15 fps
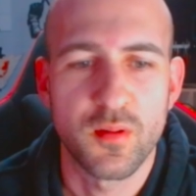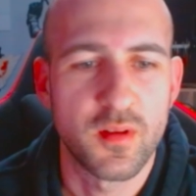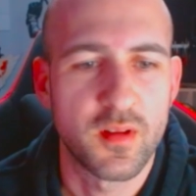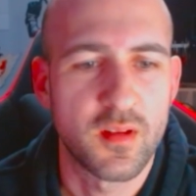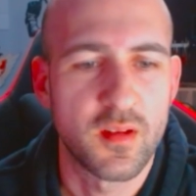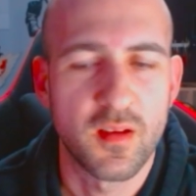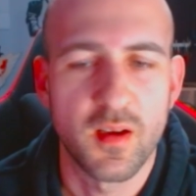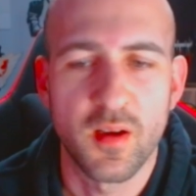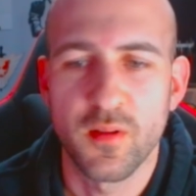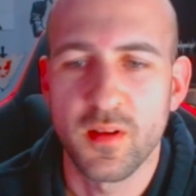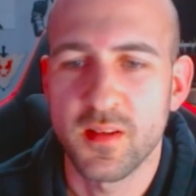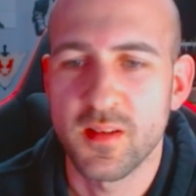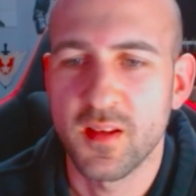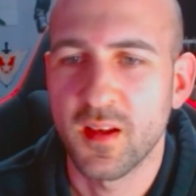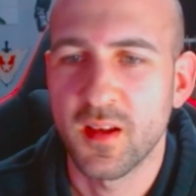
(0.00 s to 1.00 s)
it how
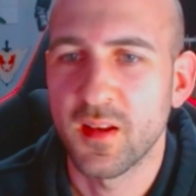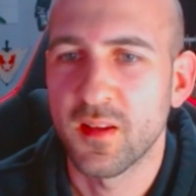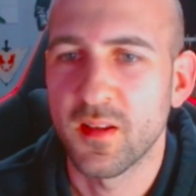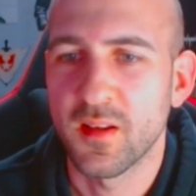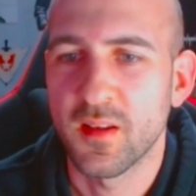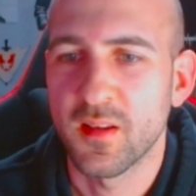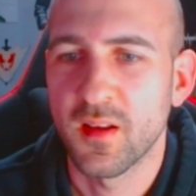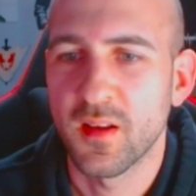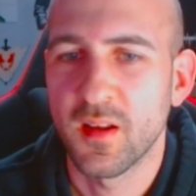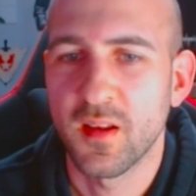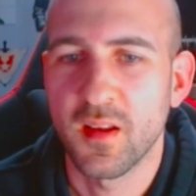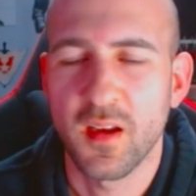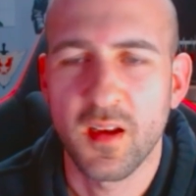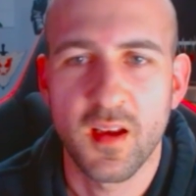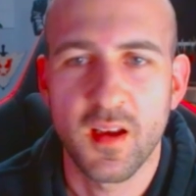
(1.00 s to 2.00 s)
insane this is and
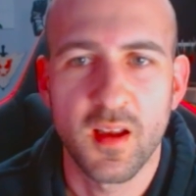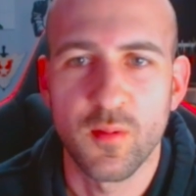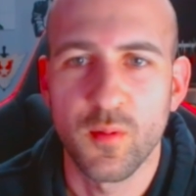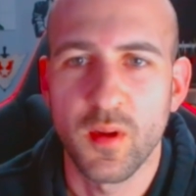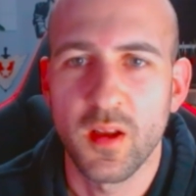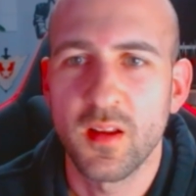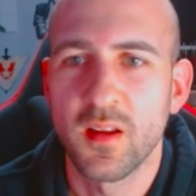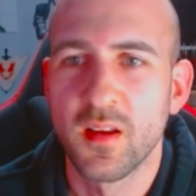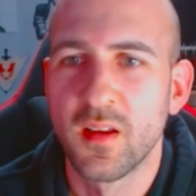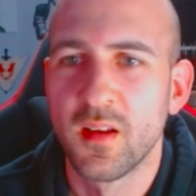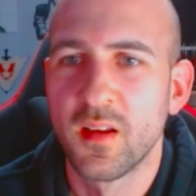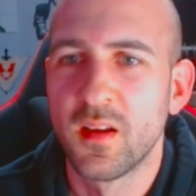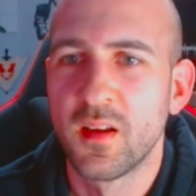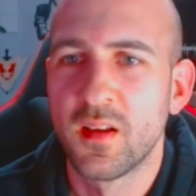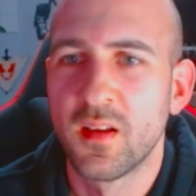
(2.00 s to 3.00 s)
I can't wait
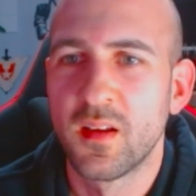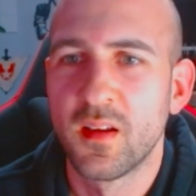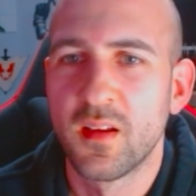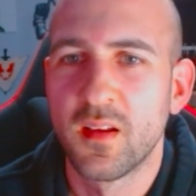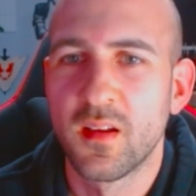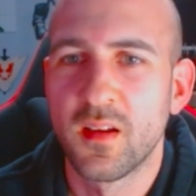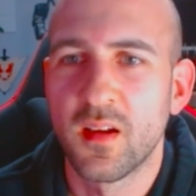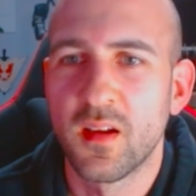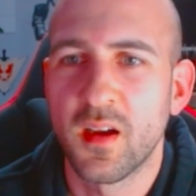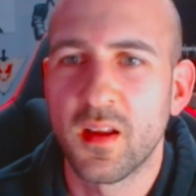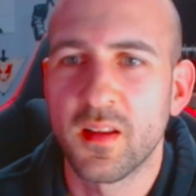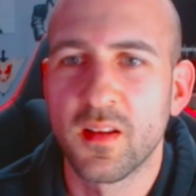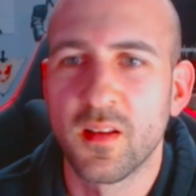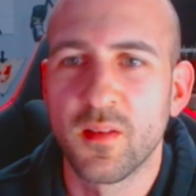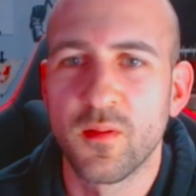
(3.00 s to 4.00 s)

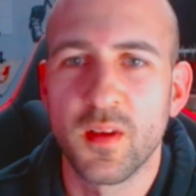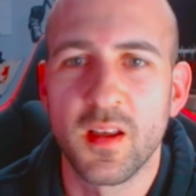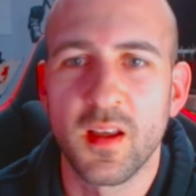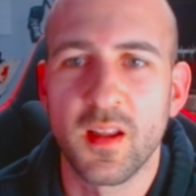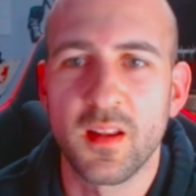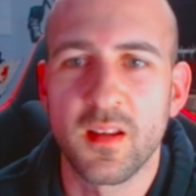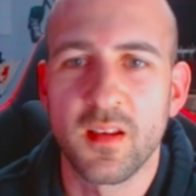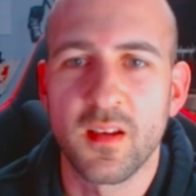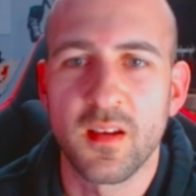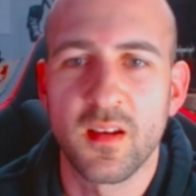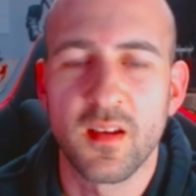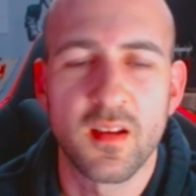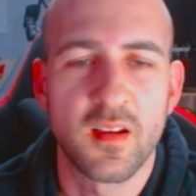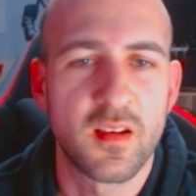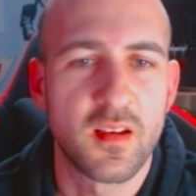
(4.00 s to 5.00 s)
until we get
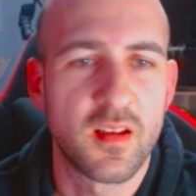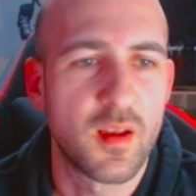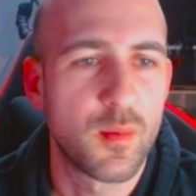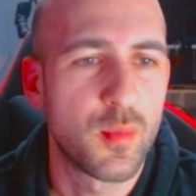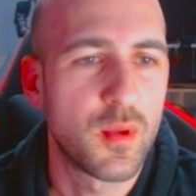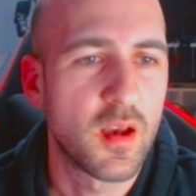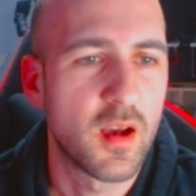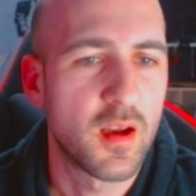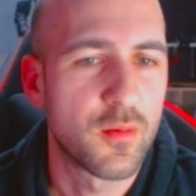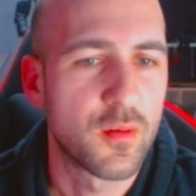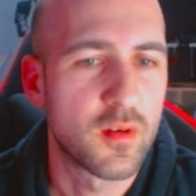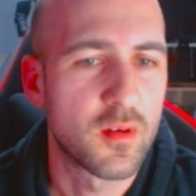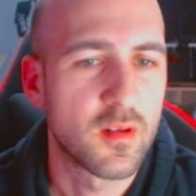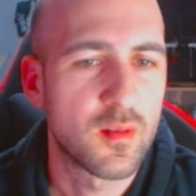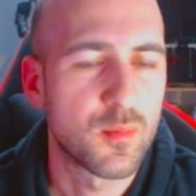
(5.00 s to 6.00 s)
an API for
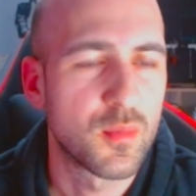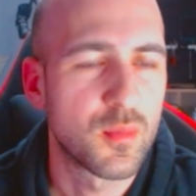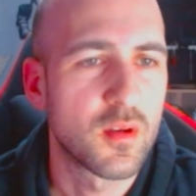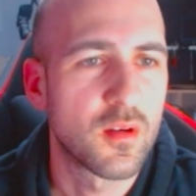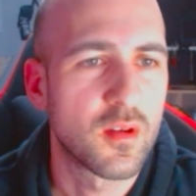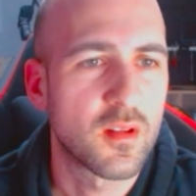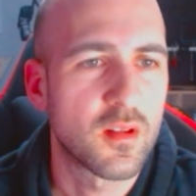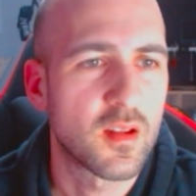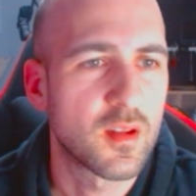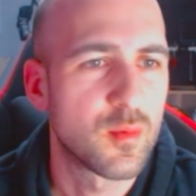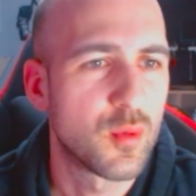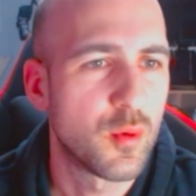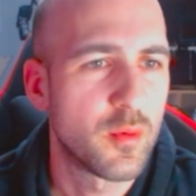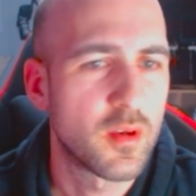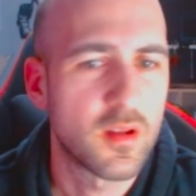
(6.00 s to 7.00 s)
this because at the
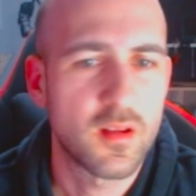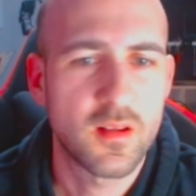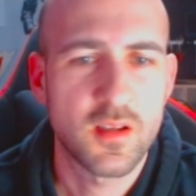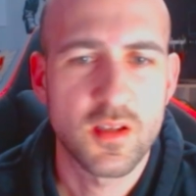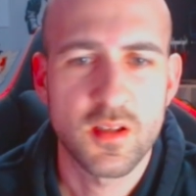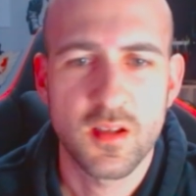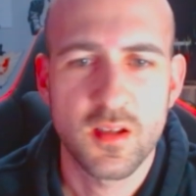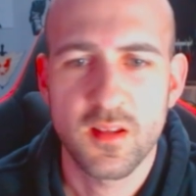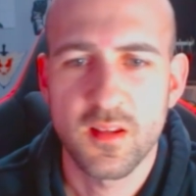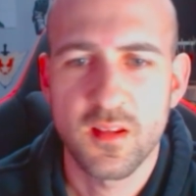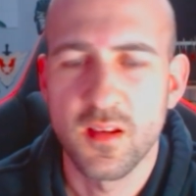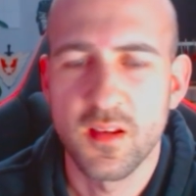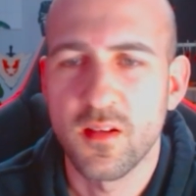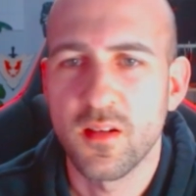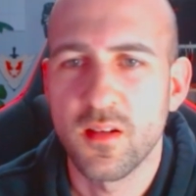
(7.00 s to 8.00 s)
moment it's just
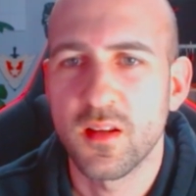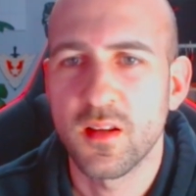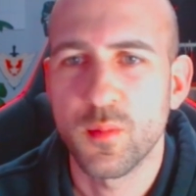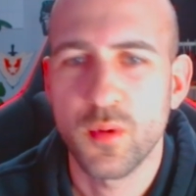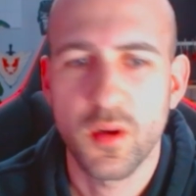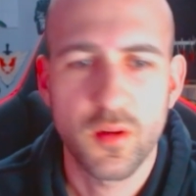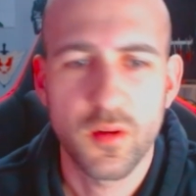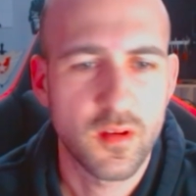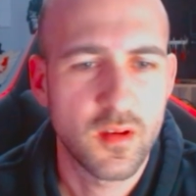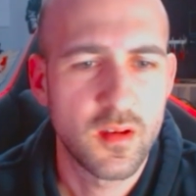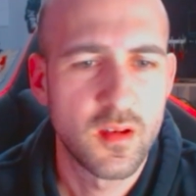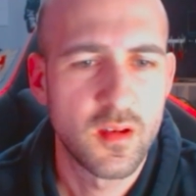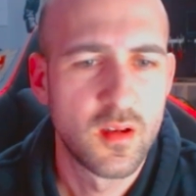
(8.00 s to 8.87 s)
here in the browser